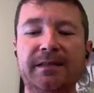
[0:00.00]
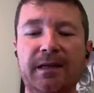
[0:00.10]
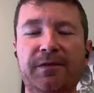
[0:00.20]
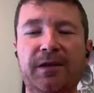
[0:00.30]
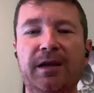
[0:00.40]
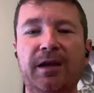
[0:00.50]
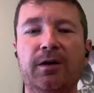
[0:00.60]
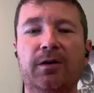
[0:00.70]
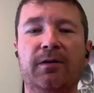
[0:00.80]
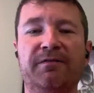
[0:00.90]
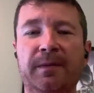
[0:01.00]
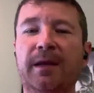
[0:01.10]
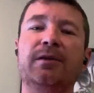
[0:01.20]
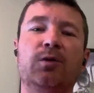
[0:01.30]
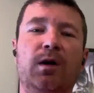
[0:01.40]
did a video of
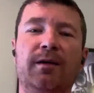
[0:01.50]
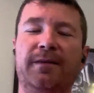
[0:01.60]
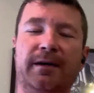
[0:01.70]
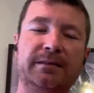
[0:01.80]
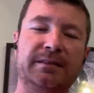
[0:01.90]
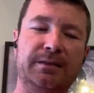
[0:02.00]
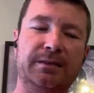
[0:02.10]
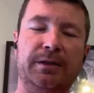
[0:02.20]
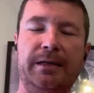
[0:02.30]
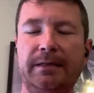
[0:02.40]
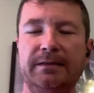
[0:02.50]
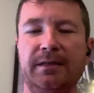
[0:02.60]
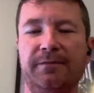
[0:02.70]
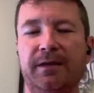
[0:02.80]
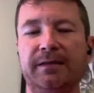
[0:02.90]
me getting qualified in the T-38,
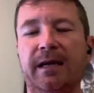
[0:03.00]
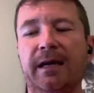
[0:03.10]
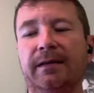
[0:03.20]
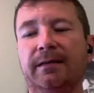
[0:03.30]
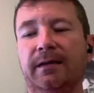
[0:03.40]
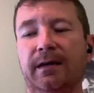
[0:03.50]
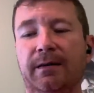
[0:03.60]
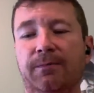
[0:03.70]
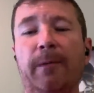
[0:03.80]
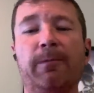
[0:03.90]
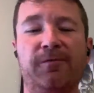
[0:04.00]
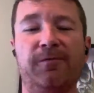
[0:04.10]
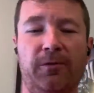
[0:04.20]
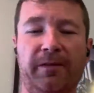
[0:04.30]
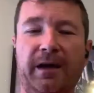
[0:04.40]
stuff like that, right
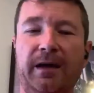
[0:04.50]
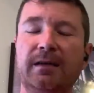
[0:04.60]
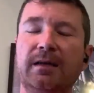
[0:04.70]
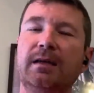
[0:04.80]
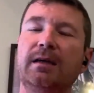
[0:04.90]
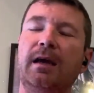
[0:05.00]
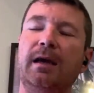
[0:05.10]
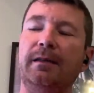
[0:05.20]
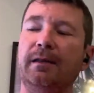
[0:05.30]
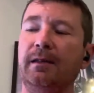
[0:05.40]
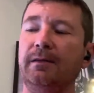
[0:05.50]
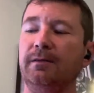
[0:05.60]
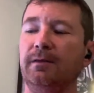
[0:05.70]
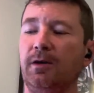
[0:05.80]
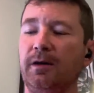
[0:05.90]
before that. And
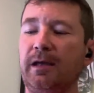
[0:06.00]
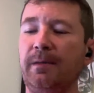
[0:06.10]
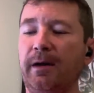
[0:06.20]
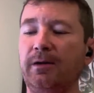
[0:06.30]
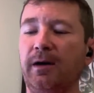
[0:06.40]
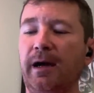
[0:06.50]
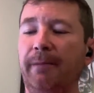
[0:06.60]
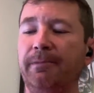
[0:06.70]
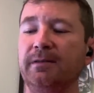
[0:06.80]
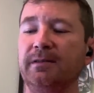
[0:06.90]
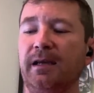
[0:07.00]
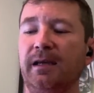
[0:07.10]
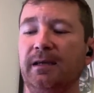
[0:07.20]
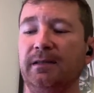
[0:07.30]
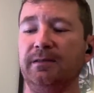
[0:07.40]
then Hurricane Michael happened,
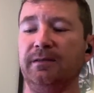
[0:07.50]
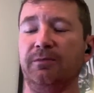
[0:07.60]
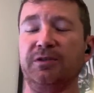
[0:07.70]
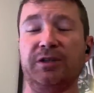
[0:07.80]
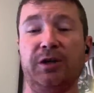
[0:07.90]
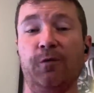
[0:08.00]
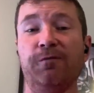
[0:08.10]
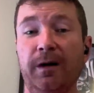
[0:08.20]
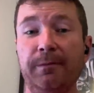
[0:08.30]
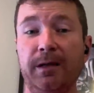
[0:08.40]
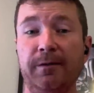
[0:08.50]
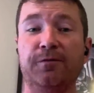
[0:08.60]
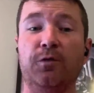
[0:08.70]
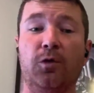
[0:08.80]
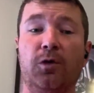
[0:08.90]
and there was a GoFundMe
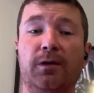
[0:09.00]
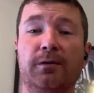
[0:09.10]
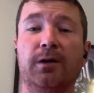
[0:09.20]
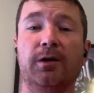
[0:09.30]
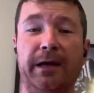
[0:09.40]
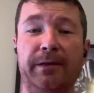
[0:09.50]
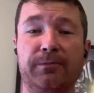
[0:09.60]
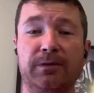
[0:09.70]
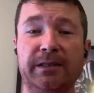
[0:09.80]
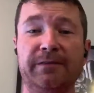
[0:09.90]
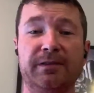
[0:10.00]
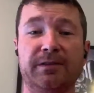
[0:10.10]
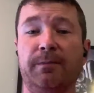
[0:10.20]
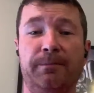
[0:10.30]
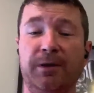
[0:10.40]
for hurricane relief because
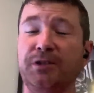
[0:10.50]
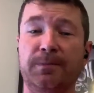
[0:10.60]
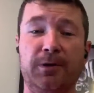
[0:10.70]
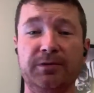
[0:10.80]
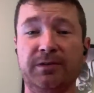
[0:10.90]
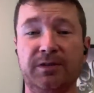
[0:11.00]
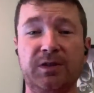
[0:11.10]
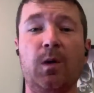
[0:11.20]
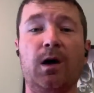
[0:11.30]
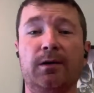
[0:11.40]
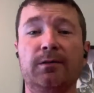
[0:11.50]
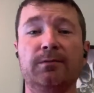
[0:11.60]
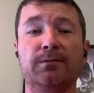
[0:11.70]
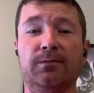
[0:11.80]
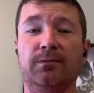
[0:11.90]
a bunch of bros in the
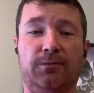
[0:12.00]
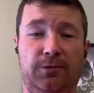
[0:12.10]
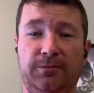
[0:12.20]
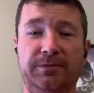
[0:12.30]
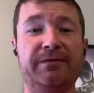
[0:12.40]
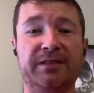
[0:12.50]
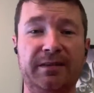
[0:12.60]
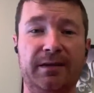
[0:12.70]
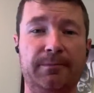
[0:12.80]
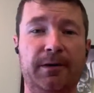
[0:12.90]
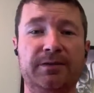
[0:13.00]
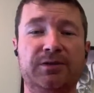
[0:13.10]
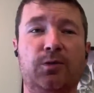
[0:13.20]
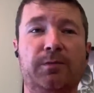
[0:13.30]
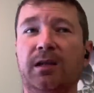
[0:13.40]
squadron were devastated by the
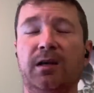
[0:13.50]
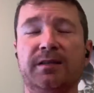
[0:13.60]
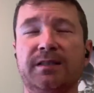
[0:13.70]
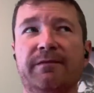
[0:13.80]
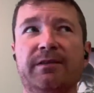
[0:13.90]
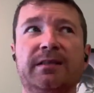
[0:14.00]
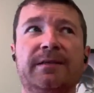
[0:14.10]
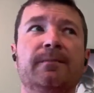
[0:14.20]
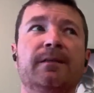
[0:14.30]
storm. They lost everything.